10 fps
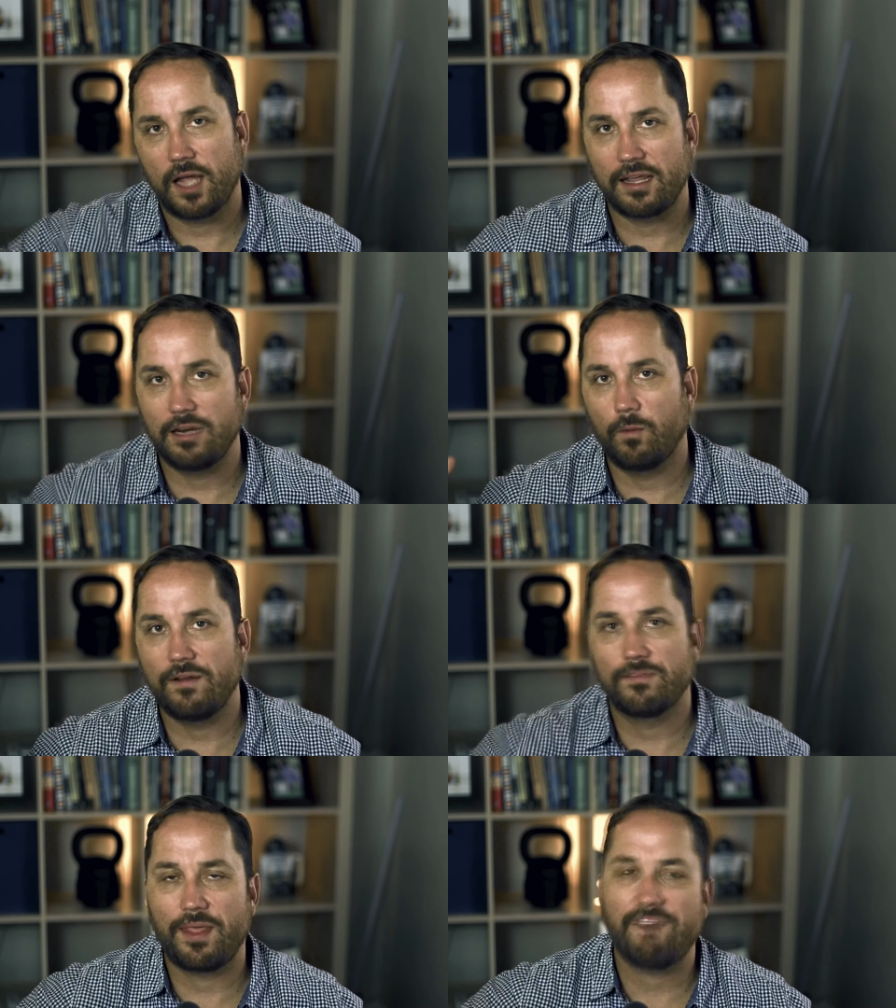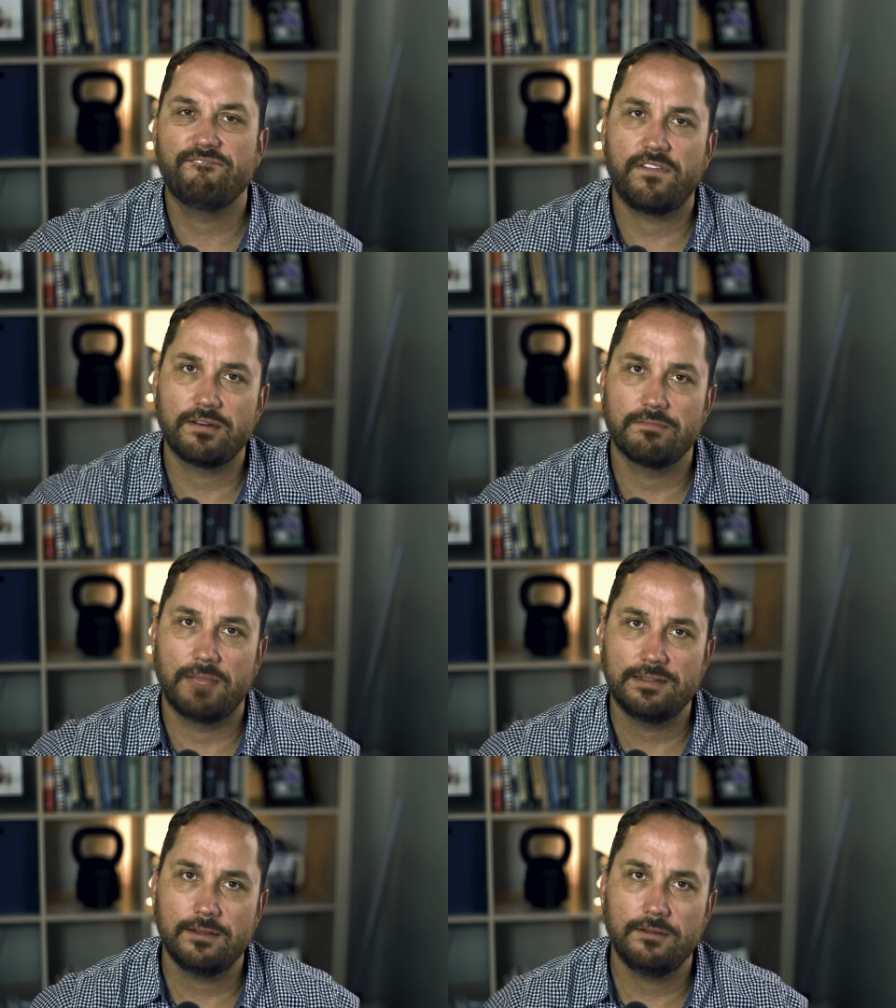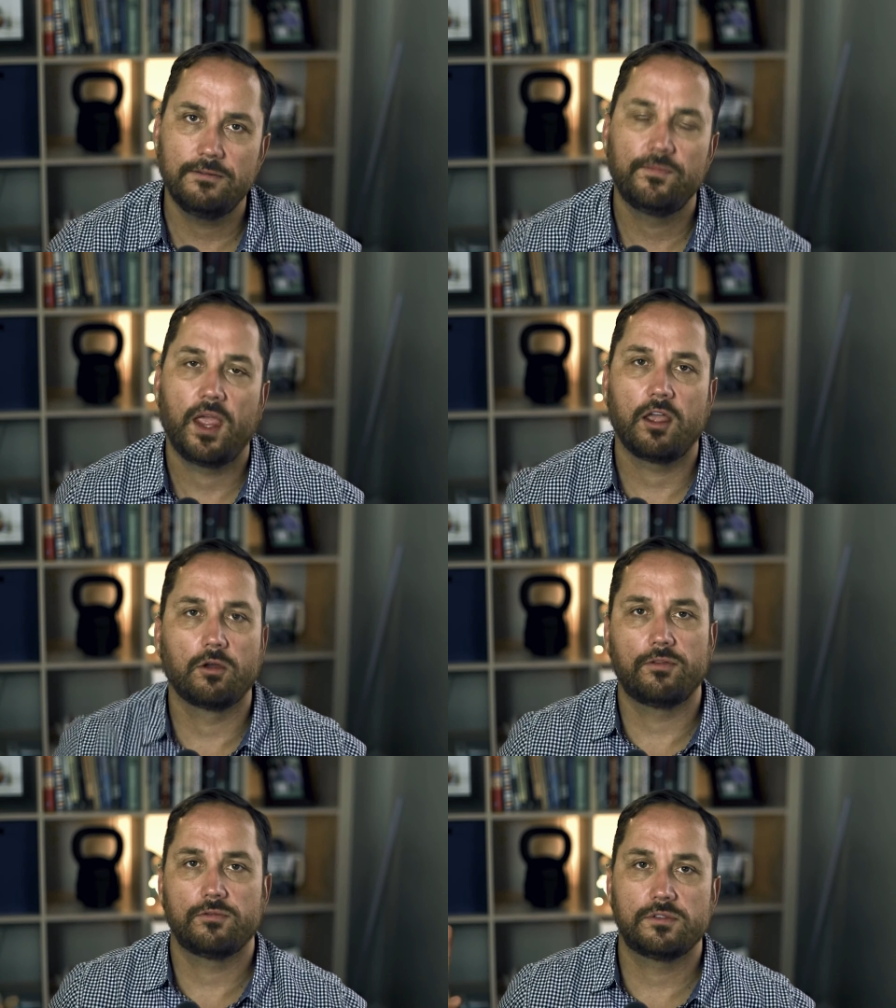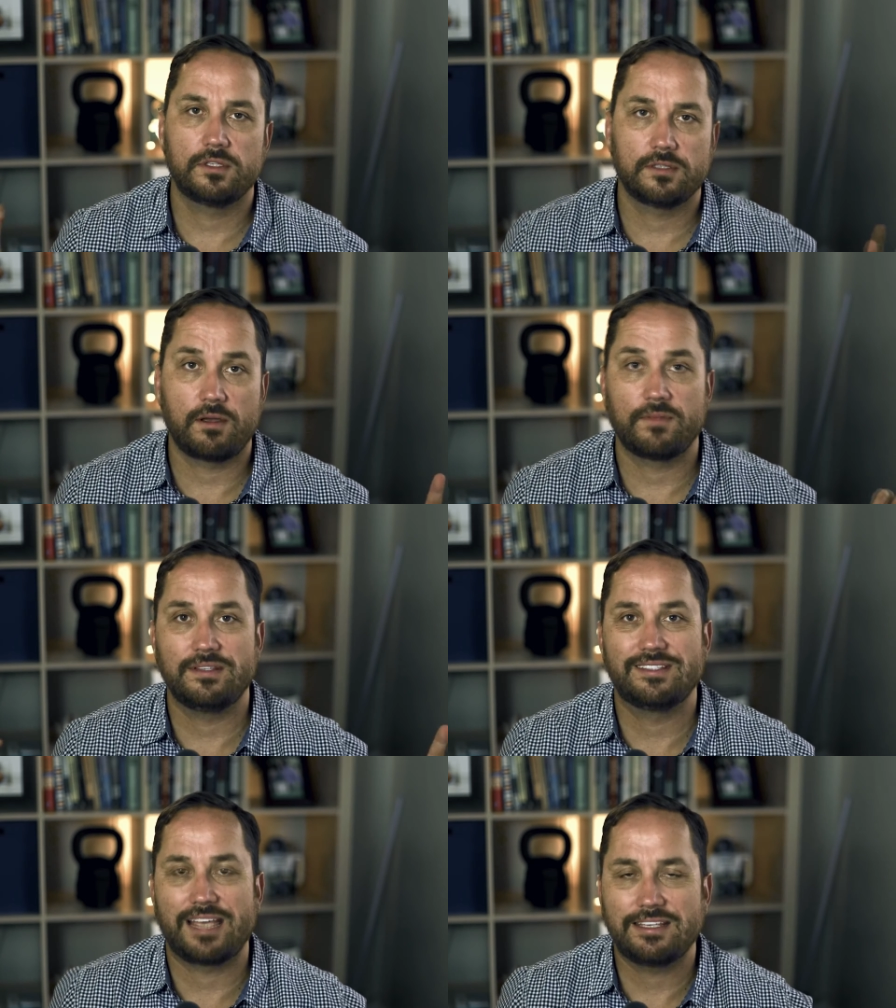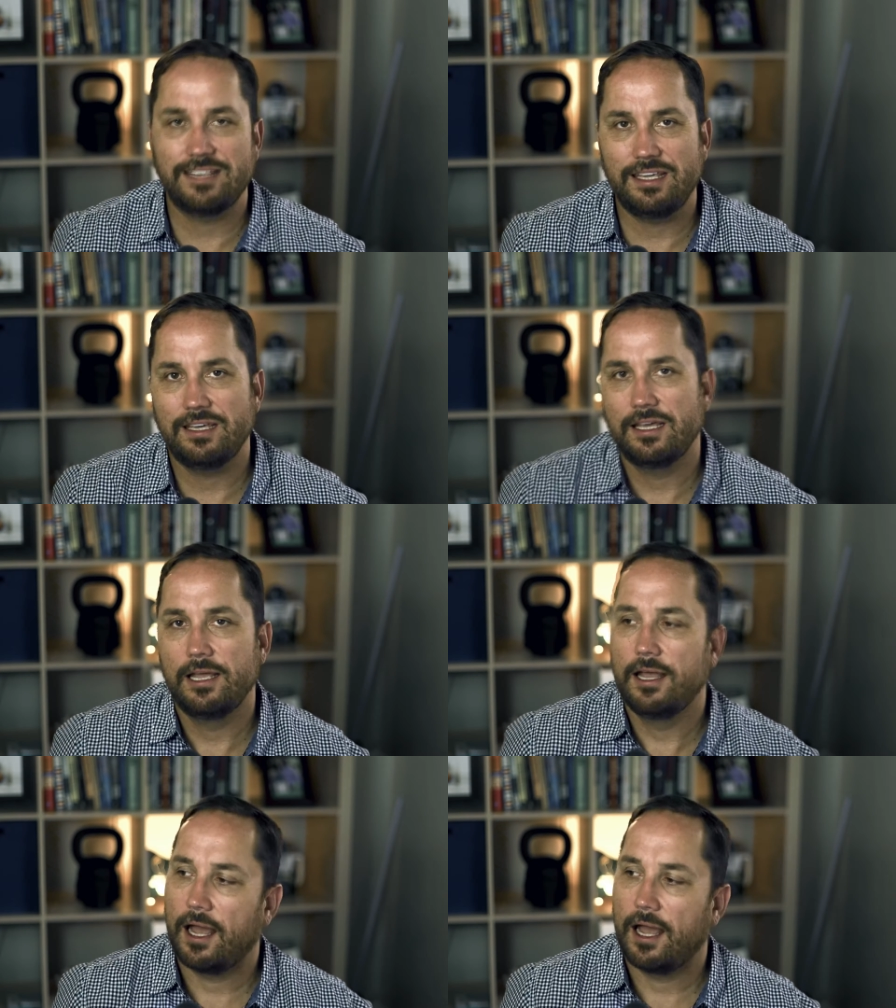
I get away from that fundamental and go through something sexy,